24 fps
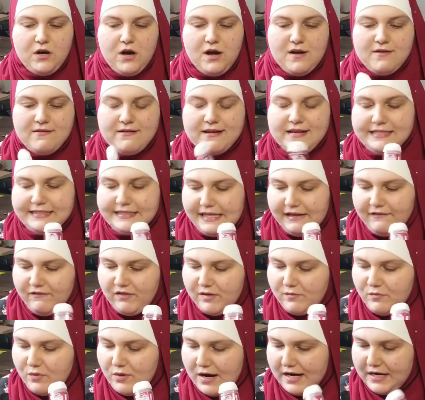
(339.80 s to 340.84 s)
always, even
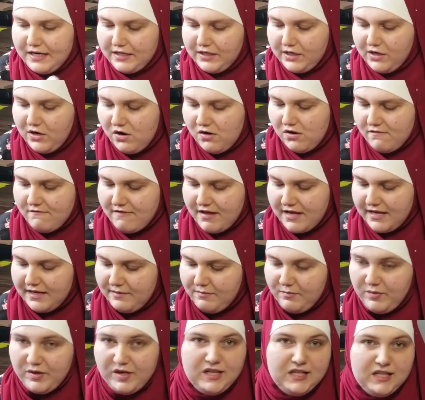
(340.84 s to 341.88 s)
prior to COVID,
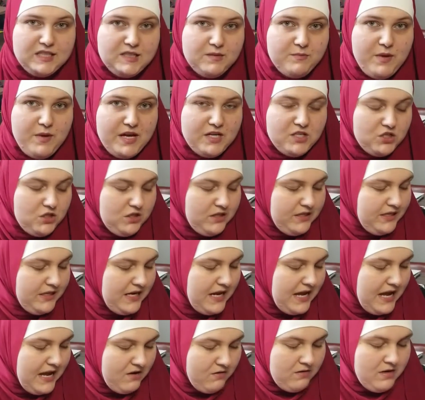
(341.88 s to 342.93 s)
but especially
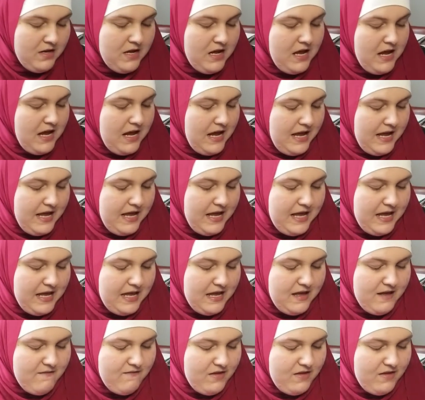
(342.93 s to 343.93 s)
now. I have